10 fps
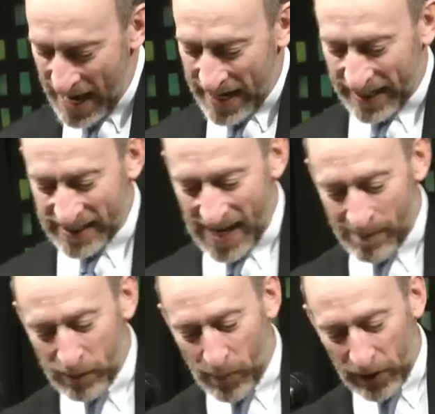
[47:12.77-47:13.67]
an
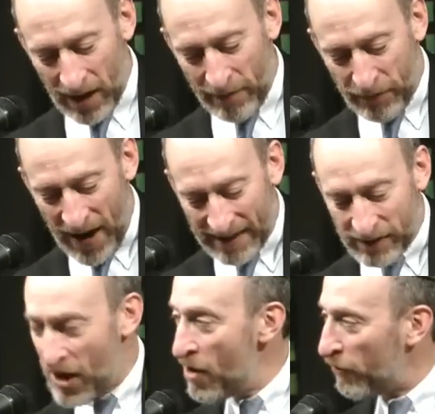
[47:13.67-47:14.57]
acceptable
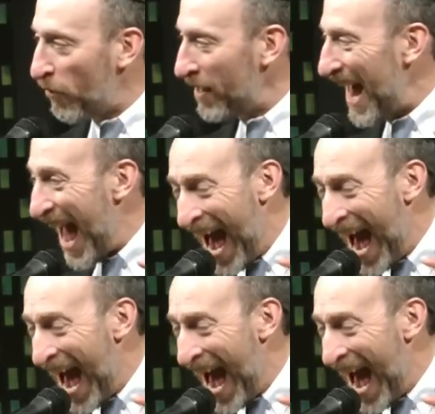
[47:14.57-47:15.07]
event for an